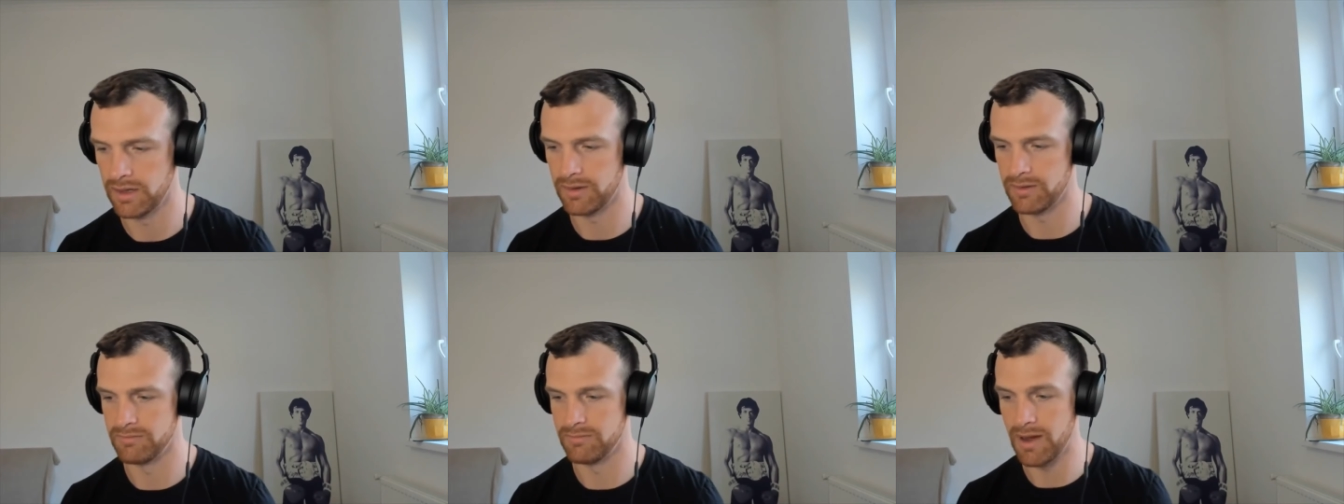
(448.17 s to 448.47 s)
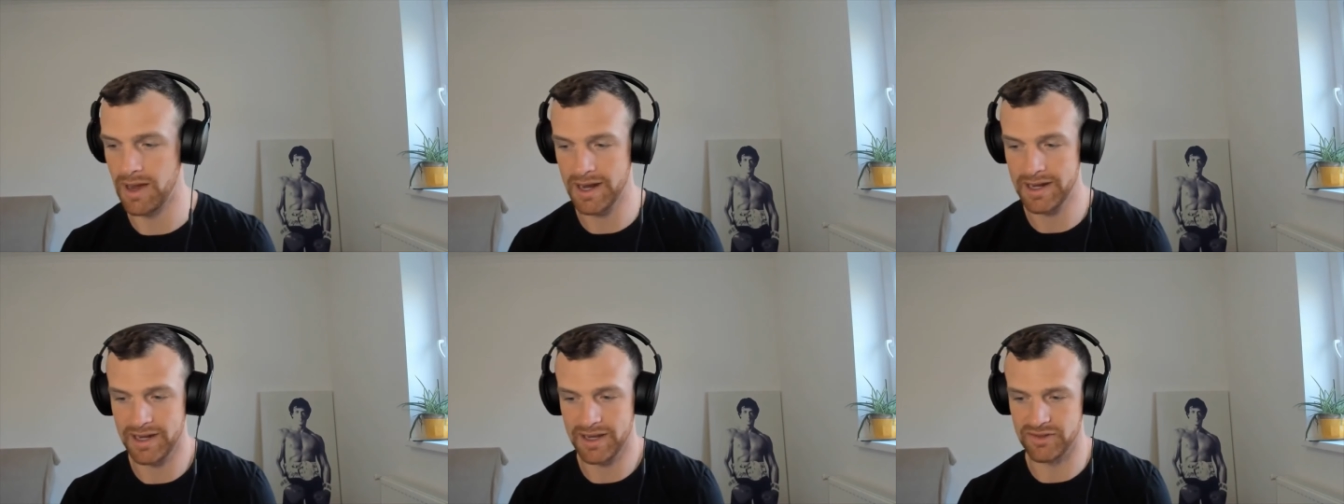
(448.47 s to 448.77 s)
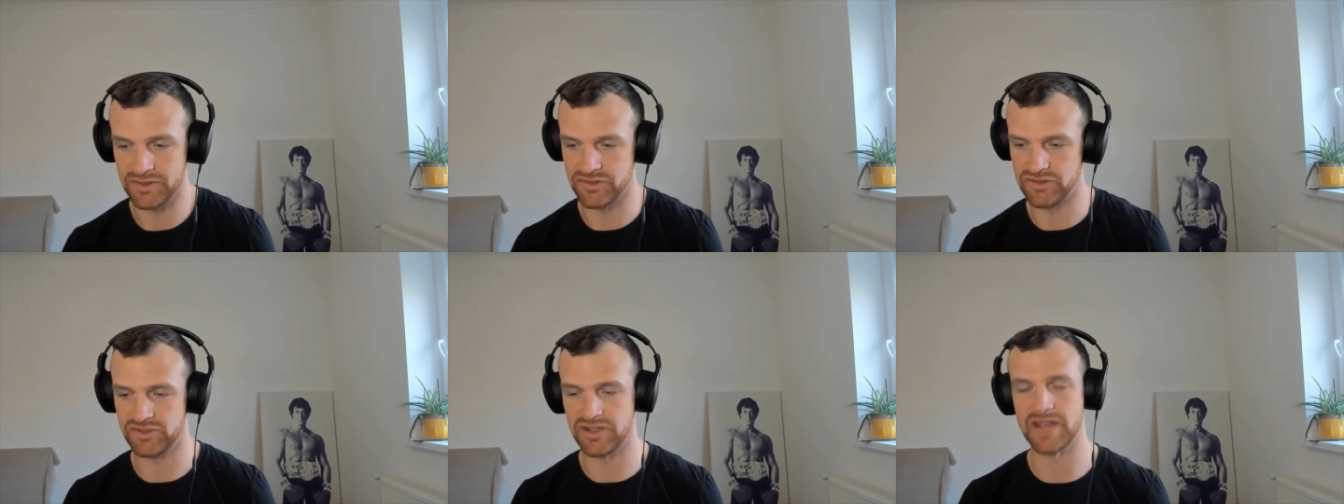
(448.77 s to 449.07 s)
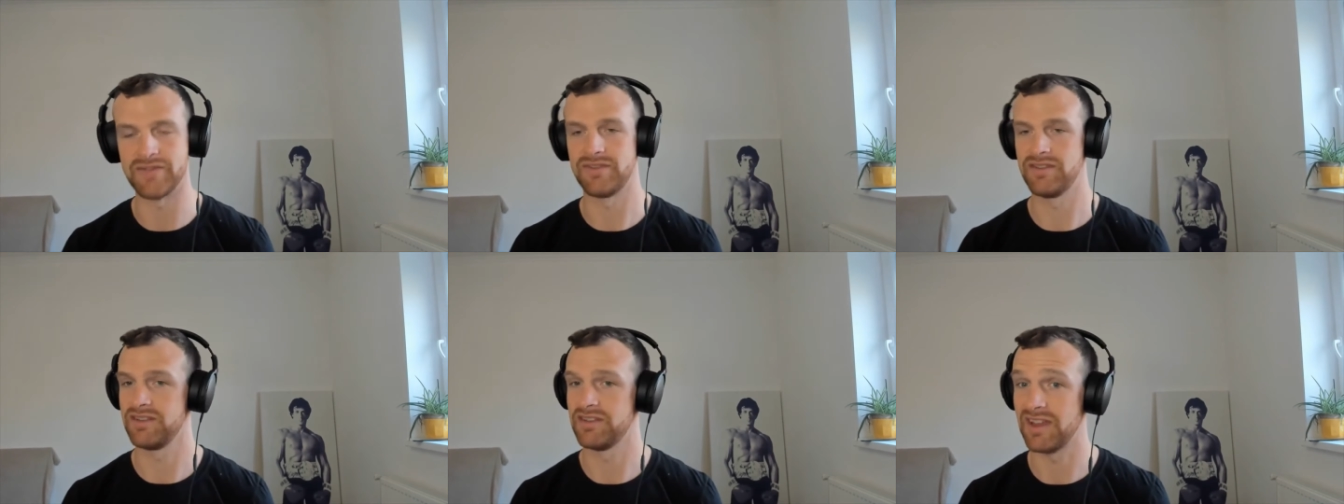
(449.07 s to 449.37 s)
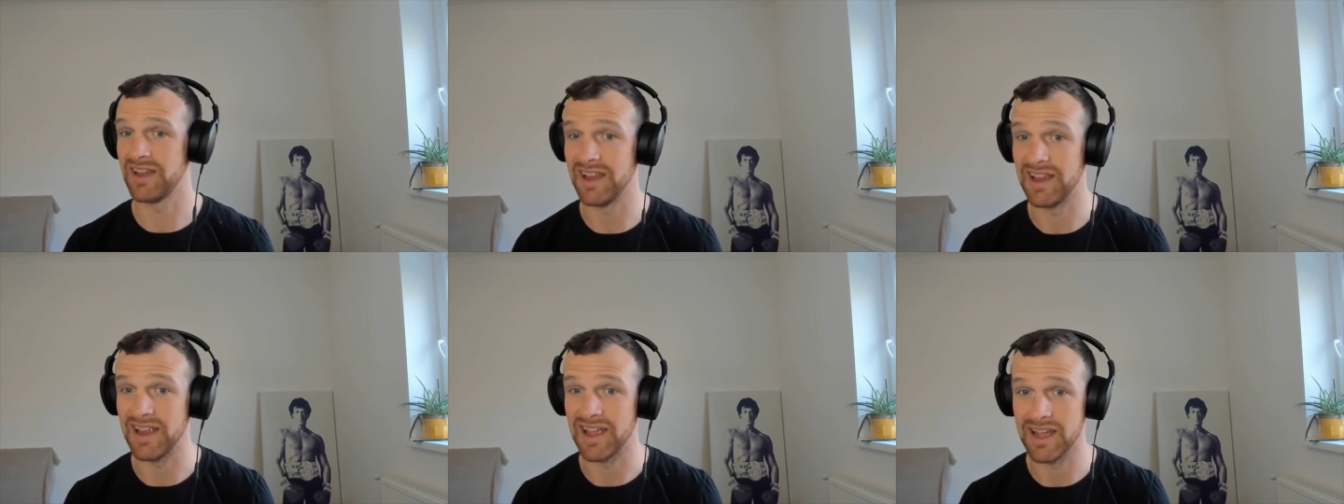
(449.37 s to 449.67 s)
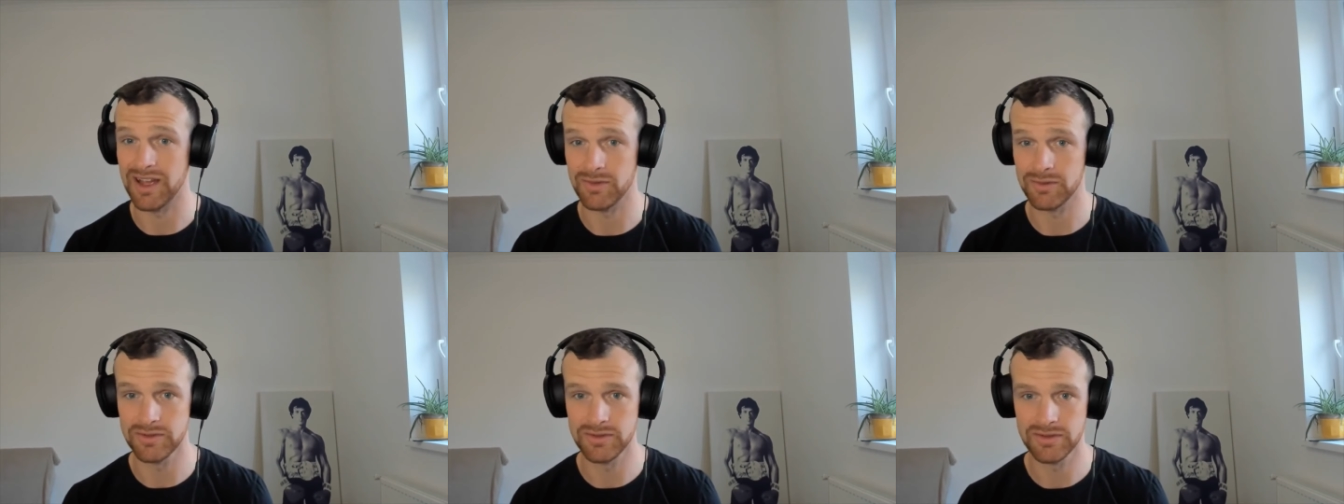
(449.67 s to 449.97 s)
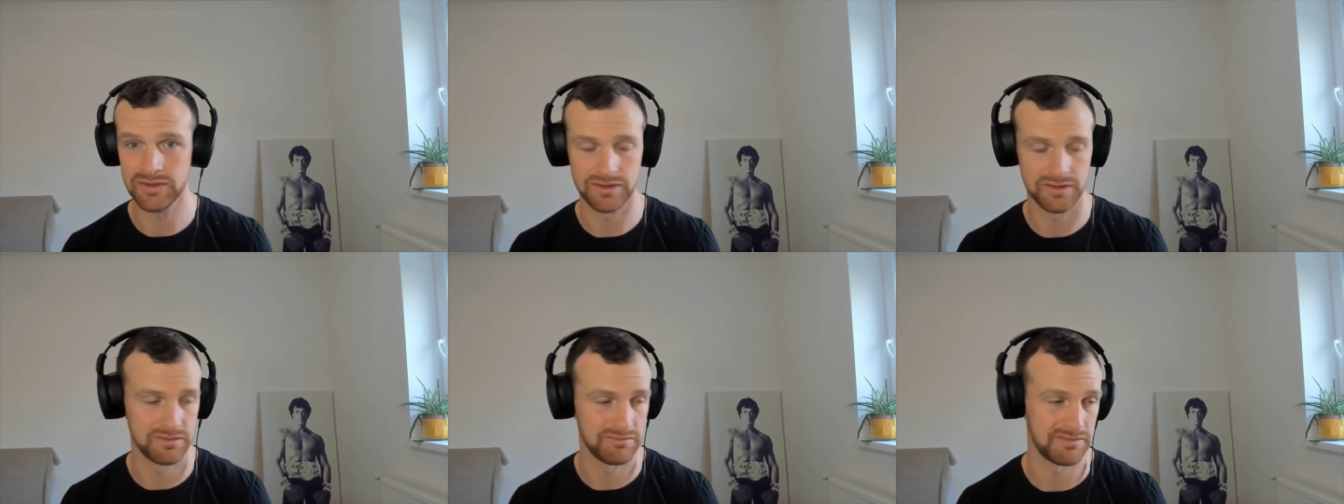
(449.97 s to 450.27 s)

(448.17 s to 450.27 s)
Mine is 7 to 8 hours.